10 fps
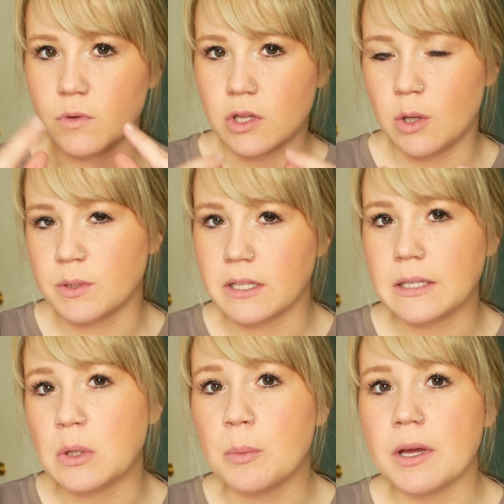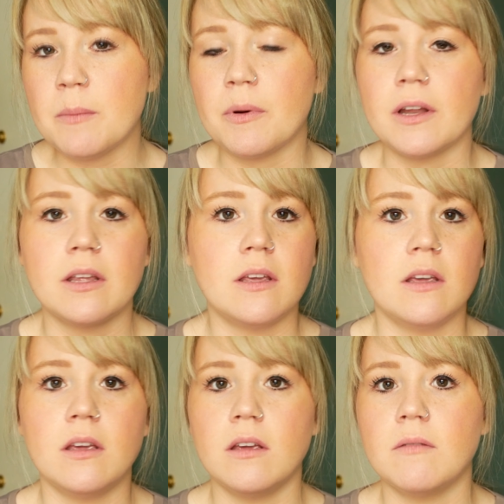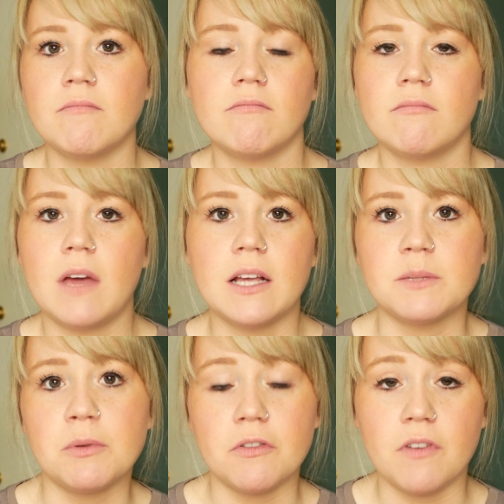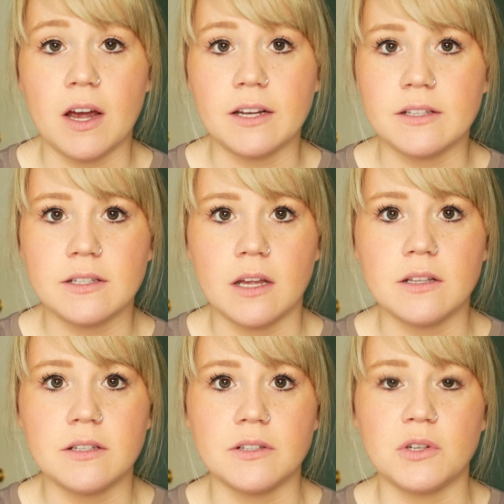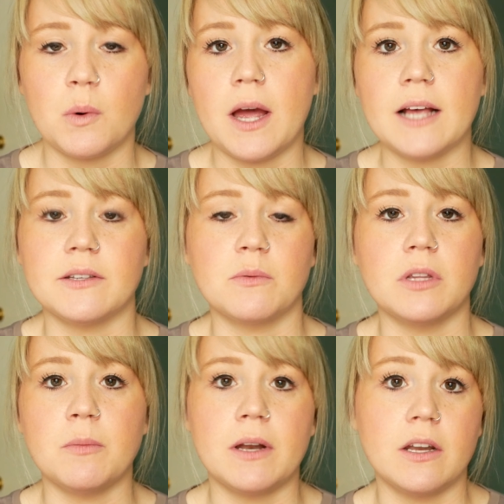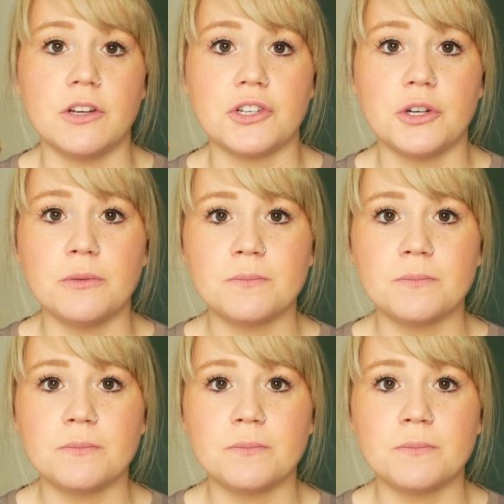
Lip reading: close a little bit, but he has been fine since, and so it hasn't really been an issue.